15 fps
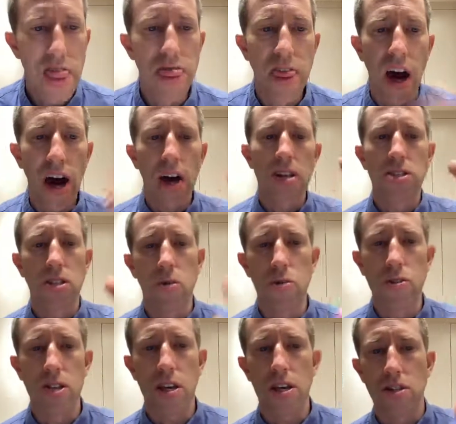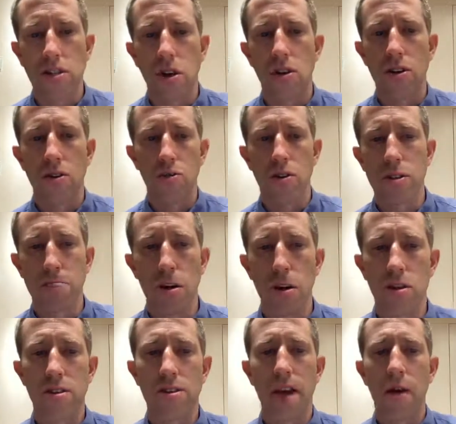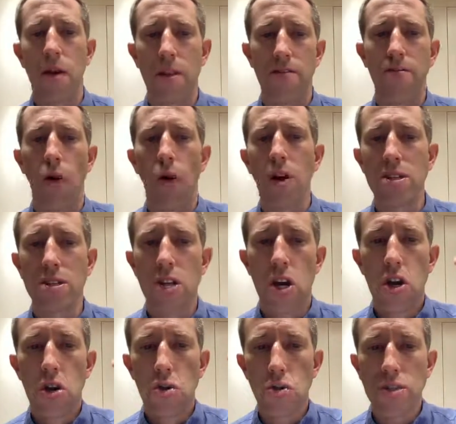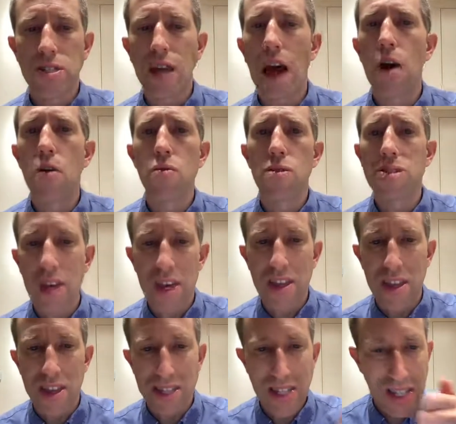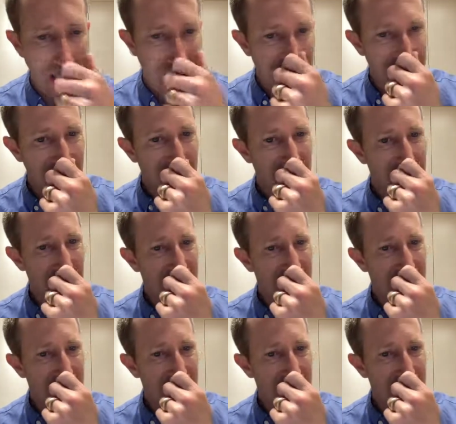Thy soul was like a star and dwelt apart. Thou had a voice whose sound was like the sea.